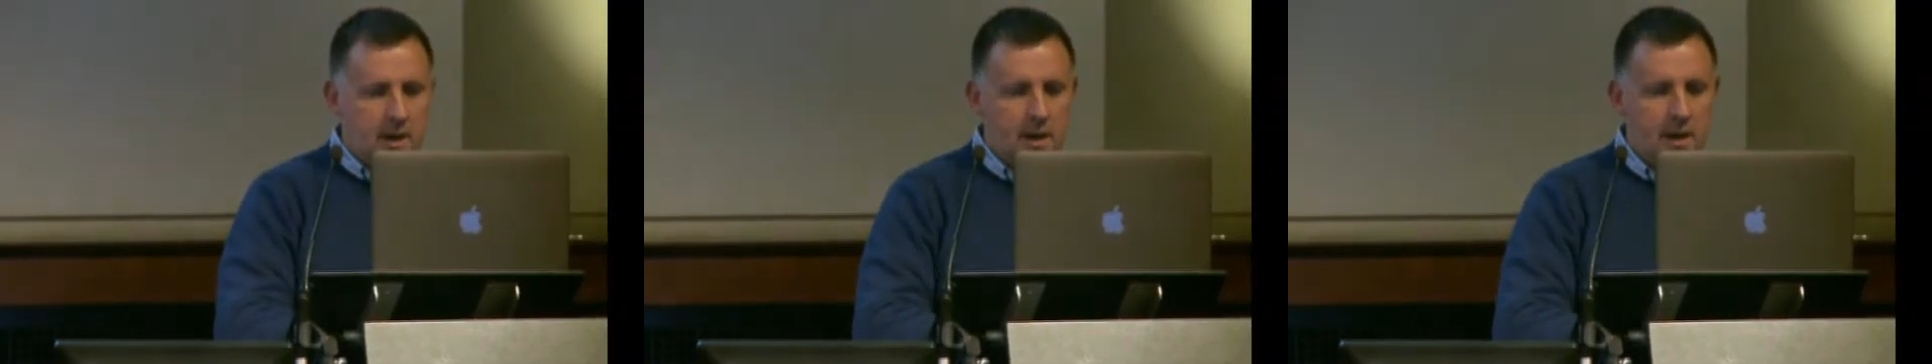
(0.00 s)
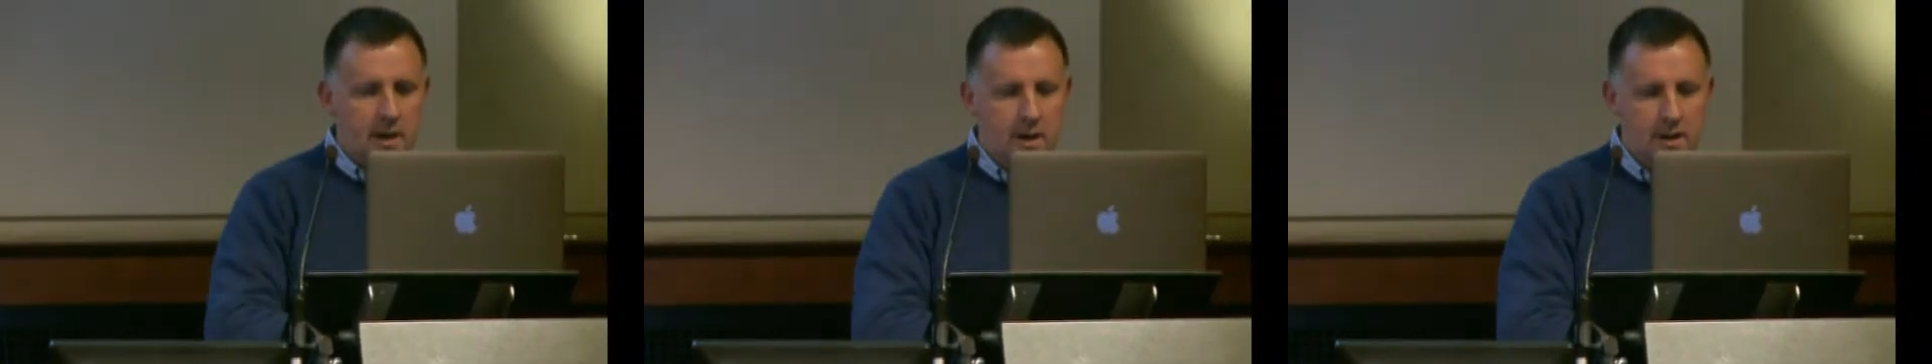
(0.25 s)

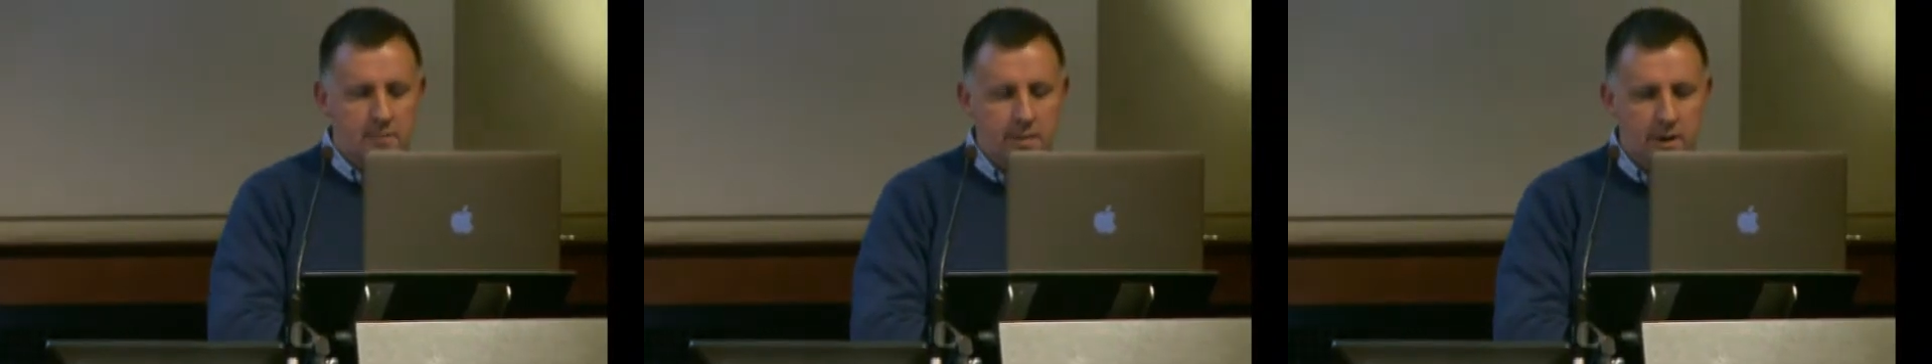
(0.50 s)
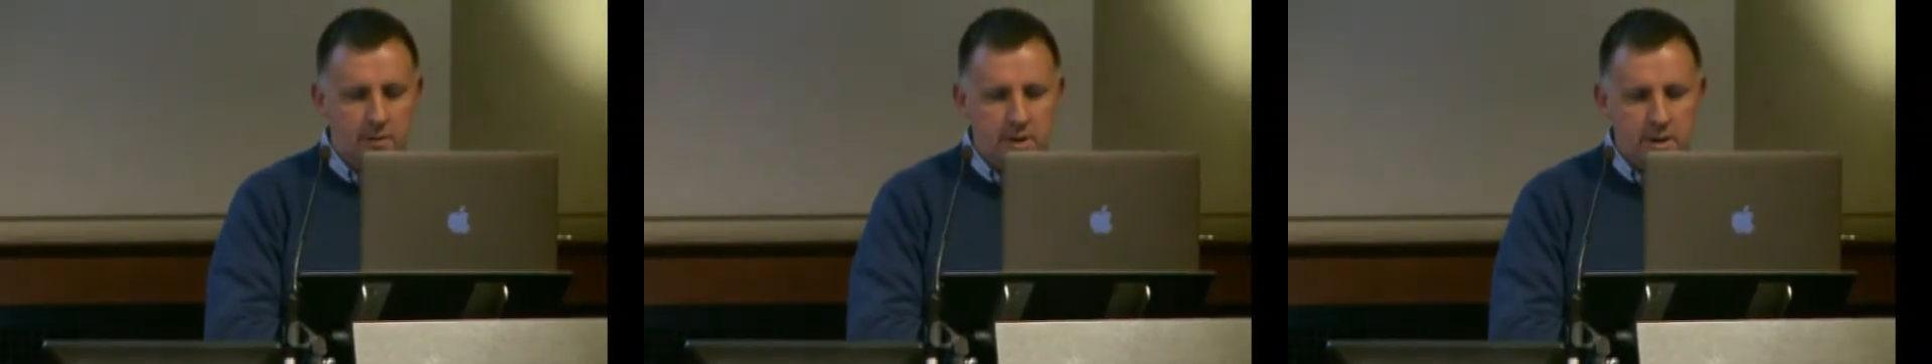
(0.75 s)

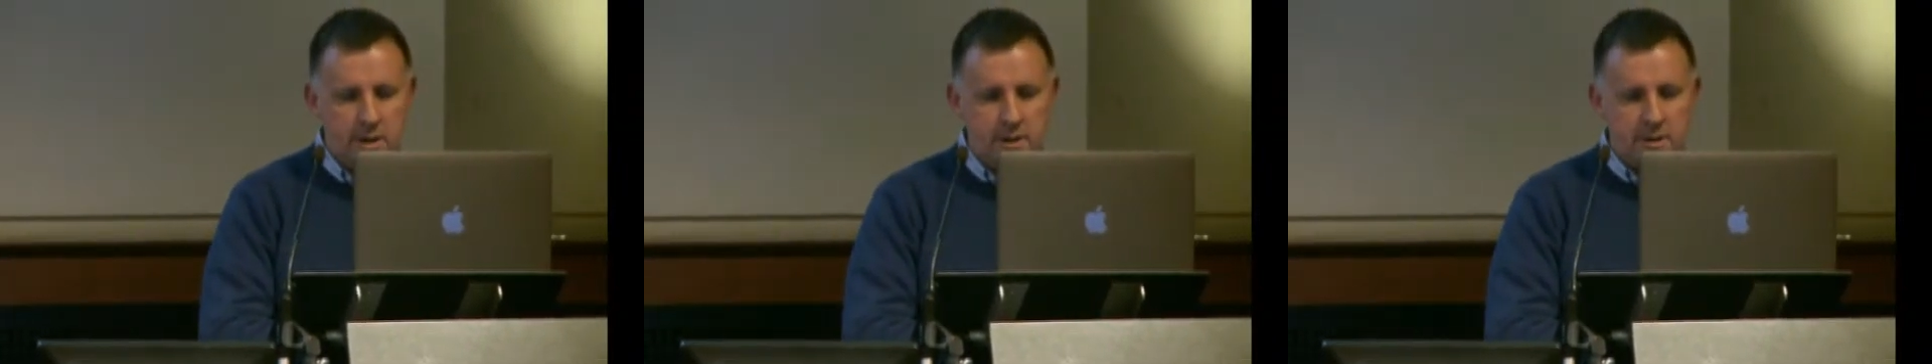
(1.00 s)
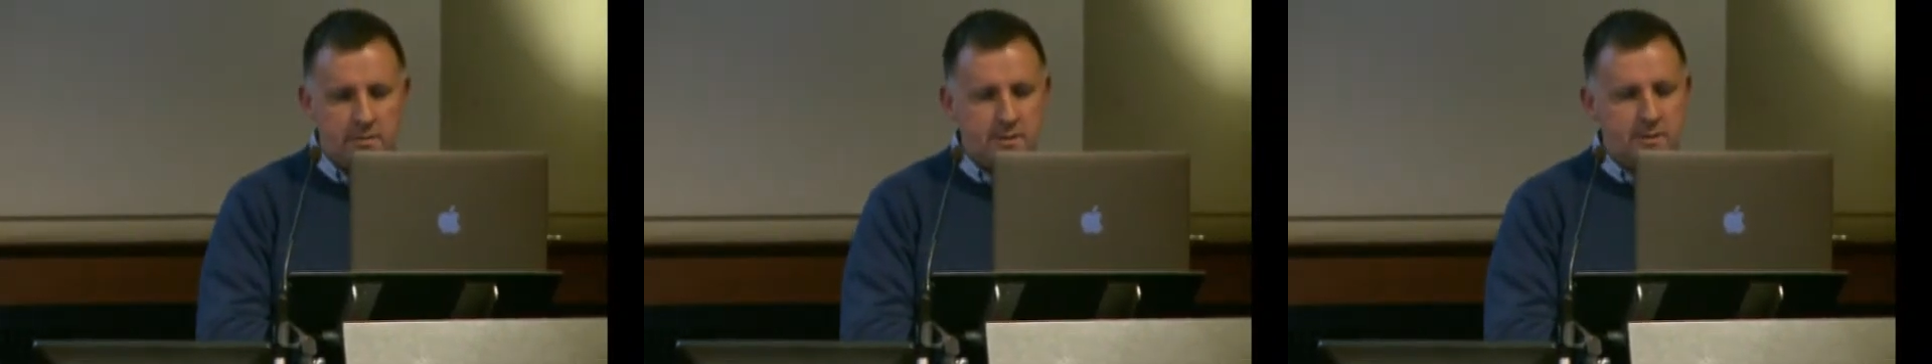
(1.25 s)
And what I'm going to
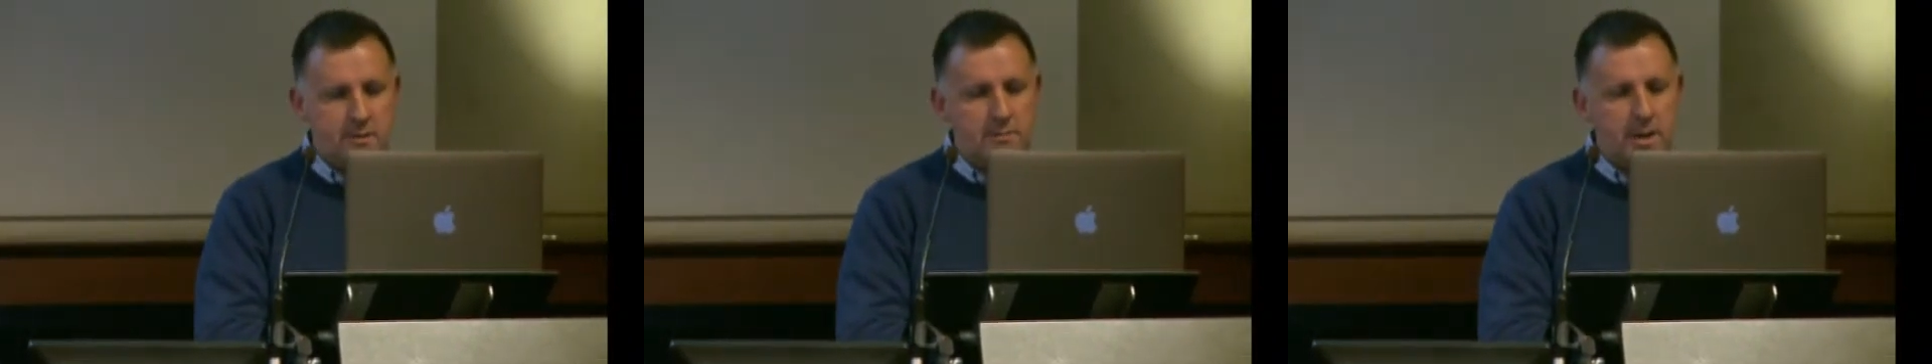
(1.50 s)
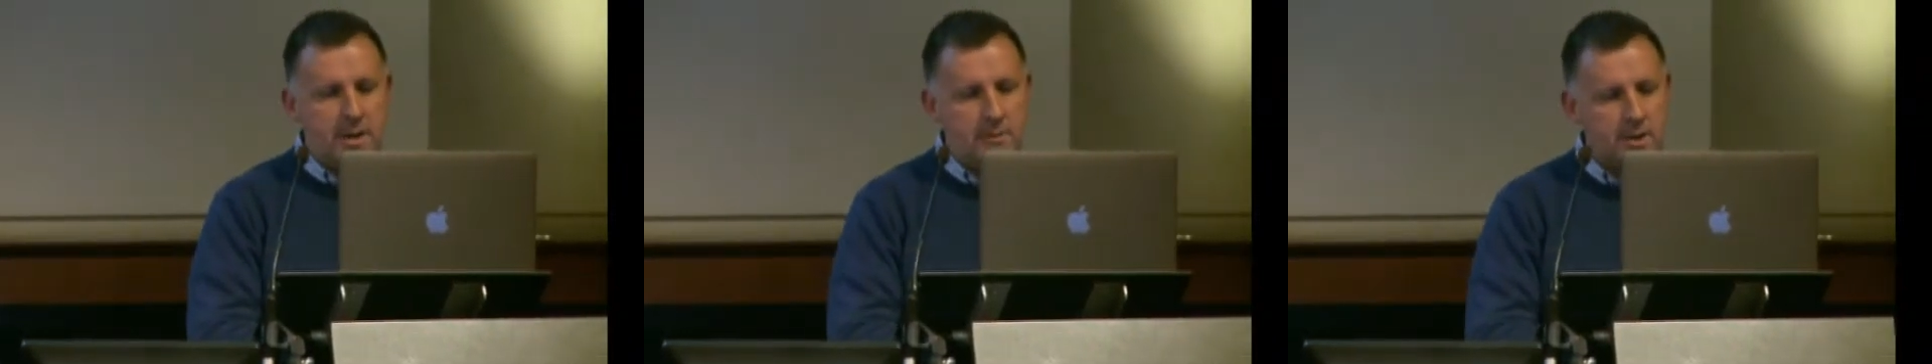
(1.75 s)
do is zoom
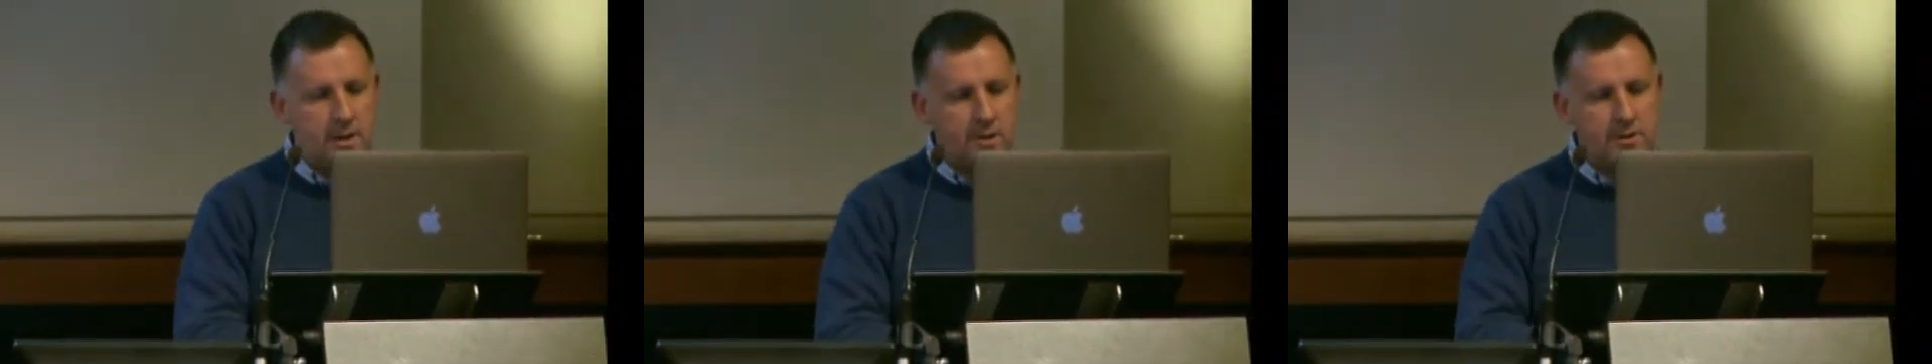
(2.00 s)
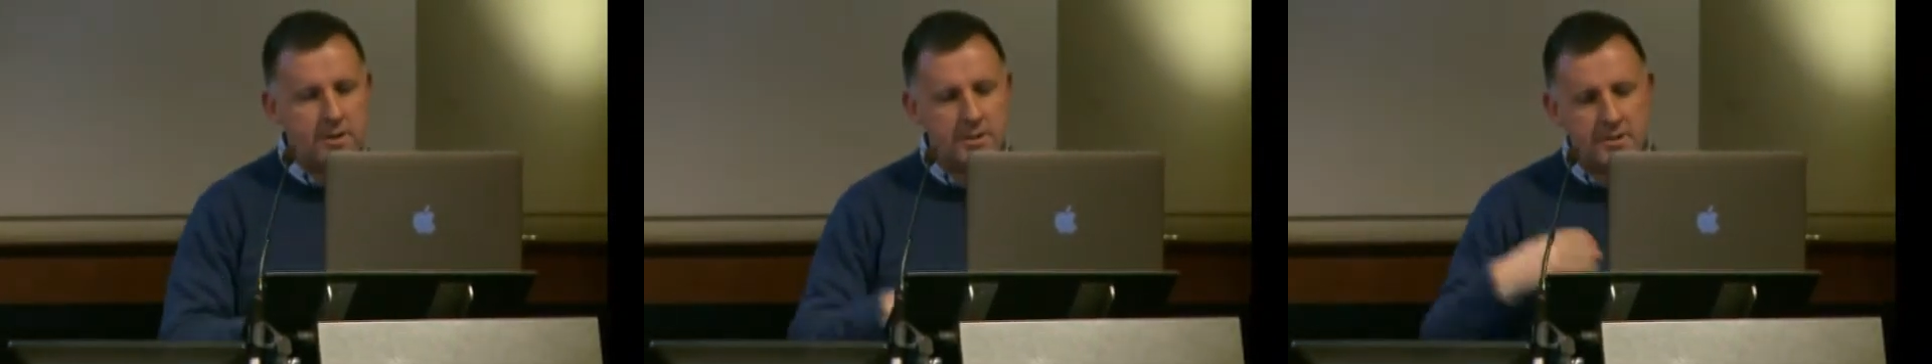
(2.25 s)
in and we're going to
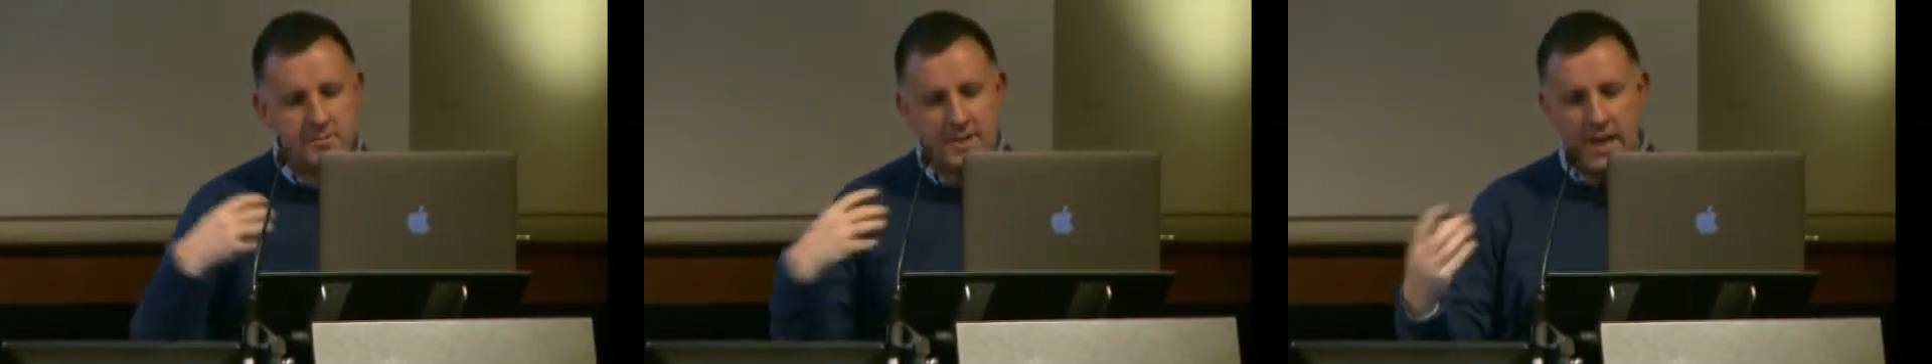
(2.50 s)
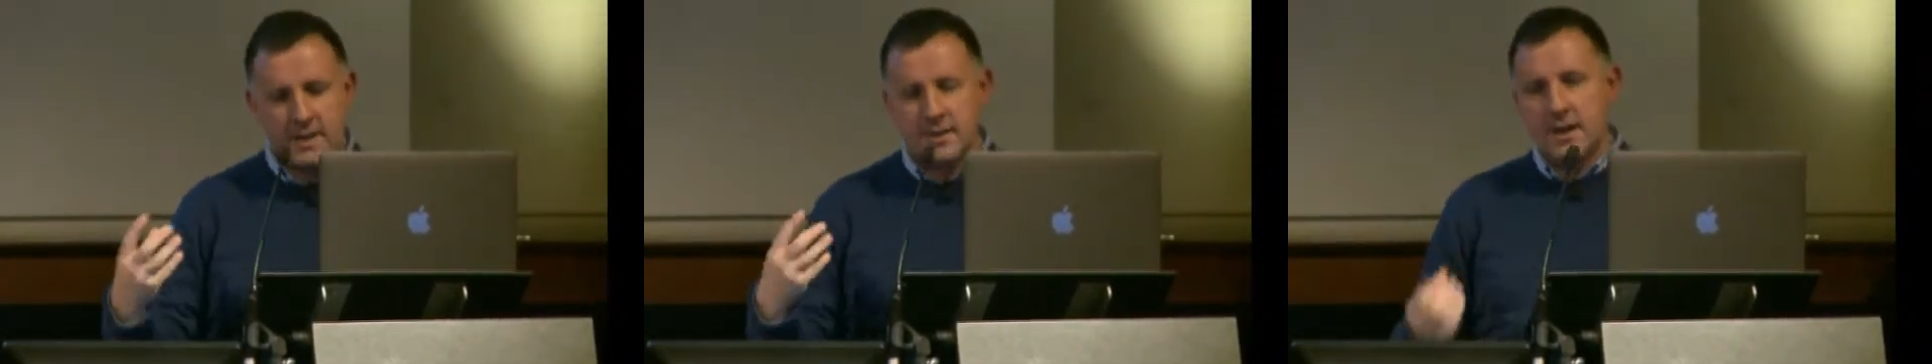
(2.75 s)
look at some
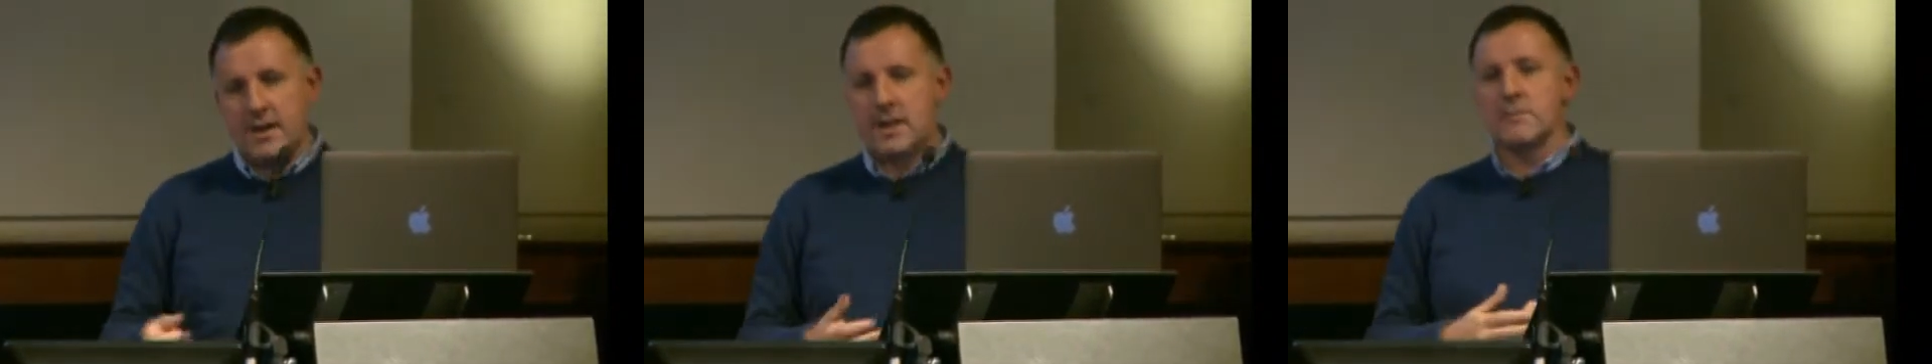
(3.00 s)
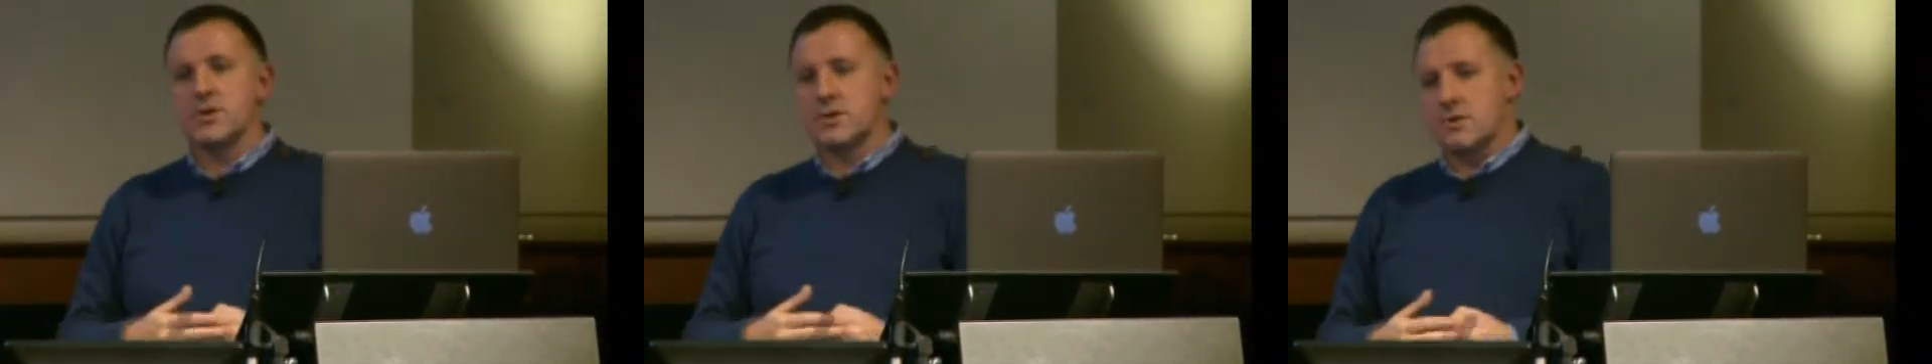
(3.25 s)
satellite
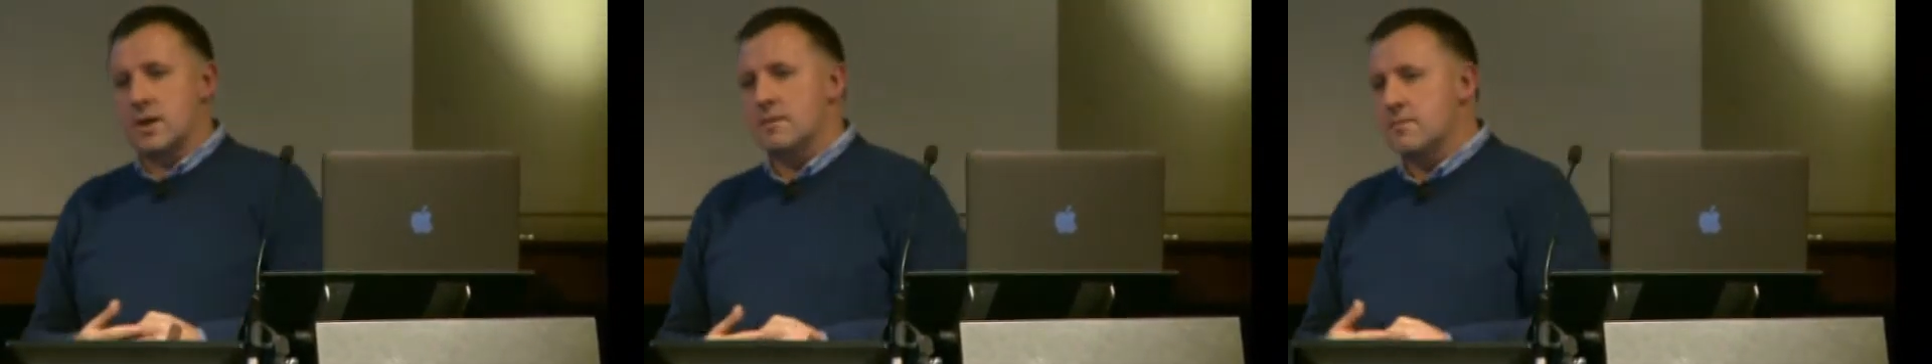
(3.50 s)
imagery.